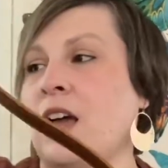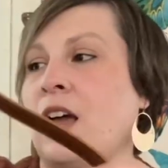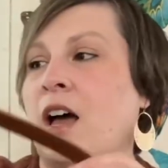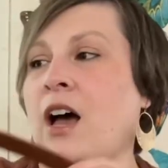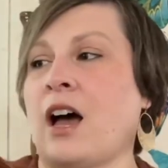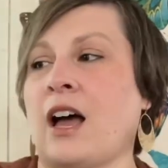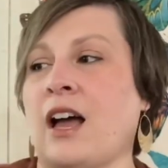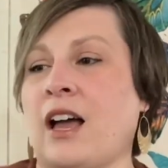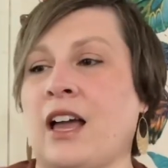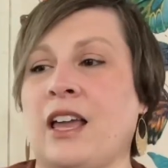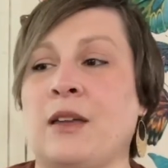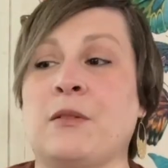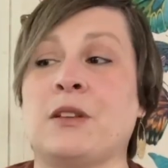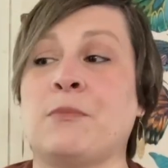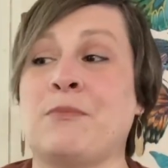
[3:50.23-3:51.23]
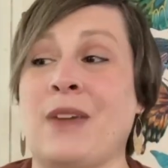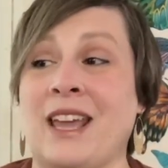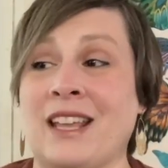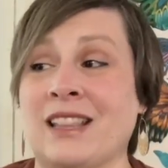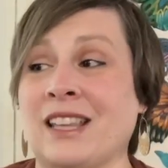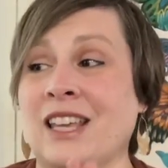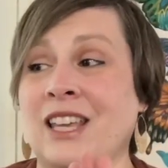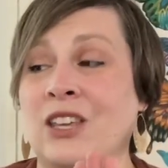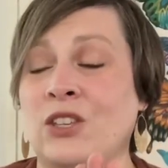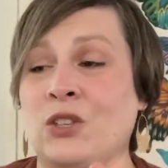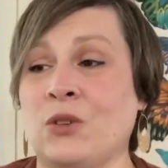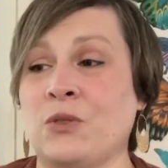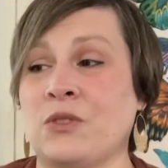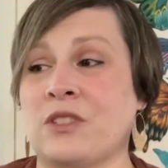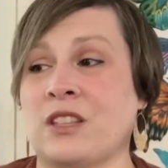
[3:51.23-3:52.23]
I mainly
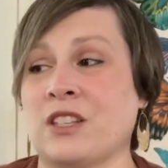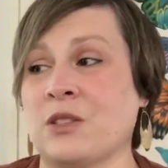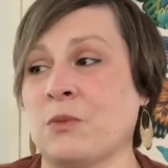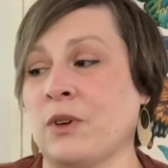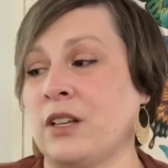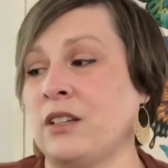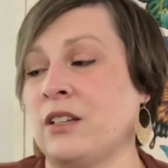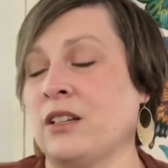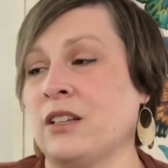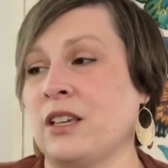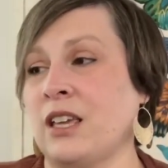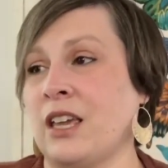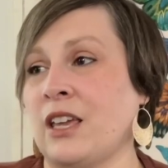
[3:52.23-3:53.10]
use this one